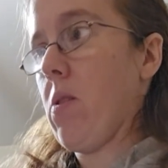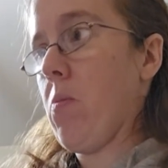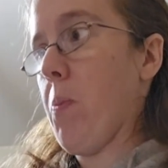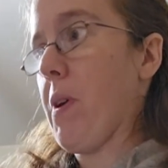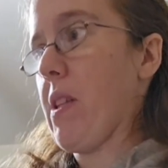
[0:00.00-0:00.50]

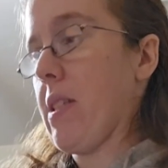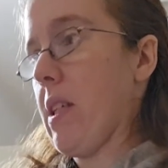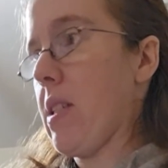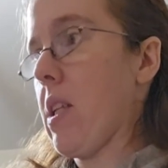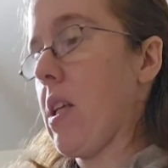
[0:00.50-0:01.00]
We'll put the
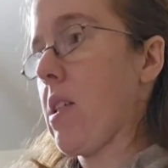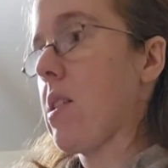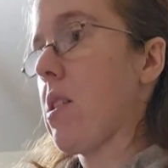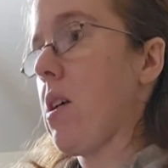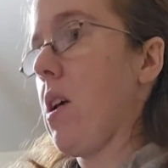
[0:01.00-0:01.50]

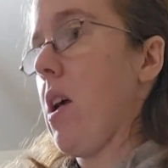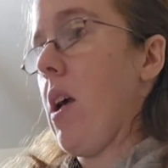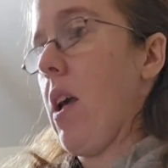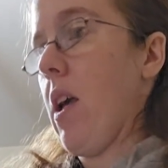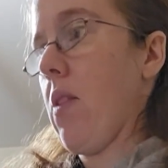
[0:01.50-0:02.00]
seasonings
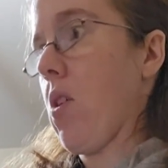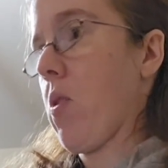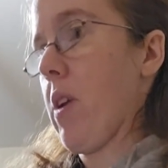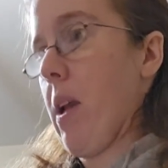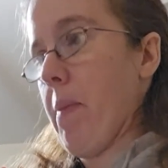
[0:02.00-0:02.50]
and the
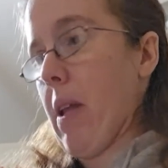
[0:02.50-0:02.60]
cream